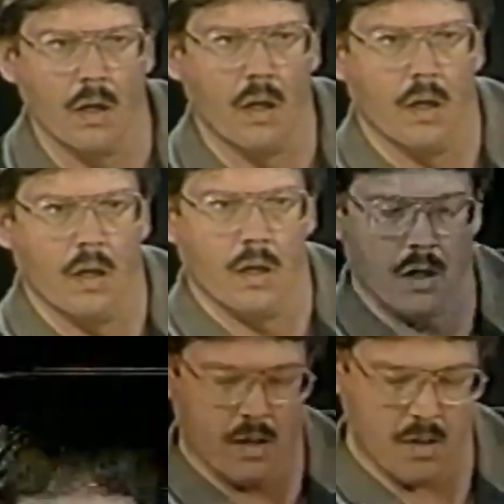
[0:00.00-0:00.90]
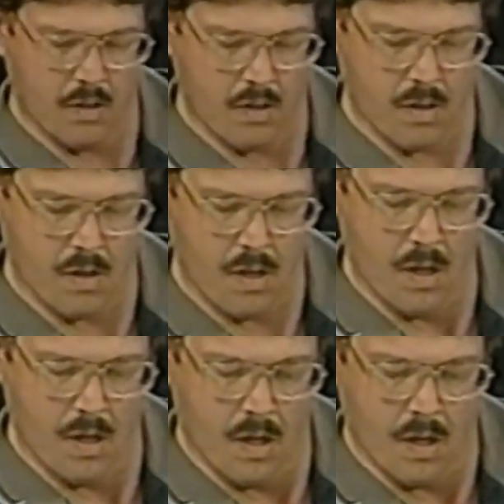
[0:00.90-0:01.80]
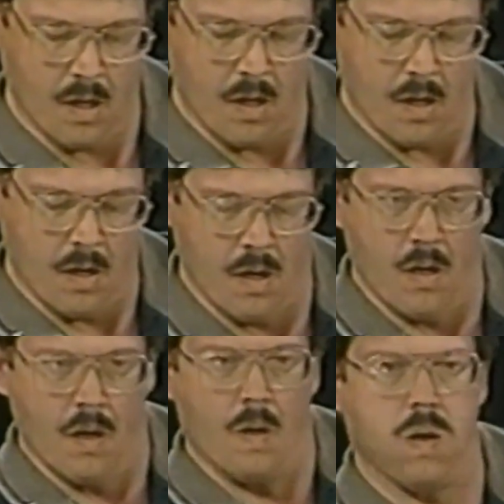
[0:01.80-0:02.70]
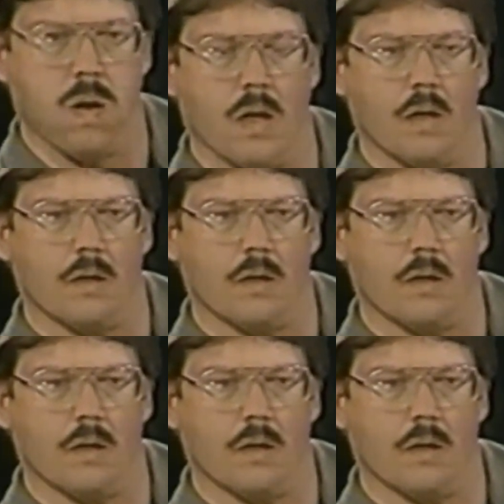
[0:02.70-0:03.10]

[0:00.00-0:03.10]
All right. See if he can double up.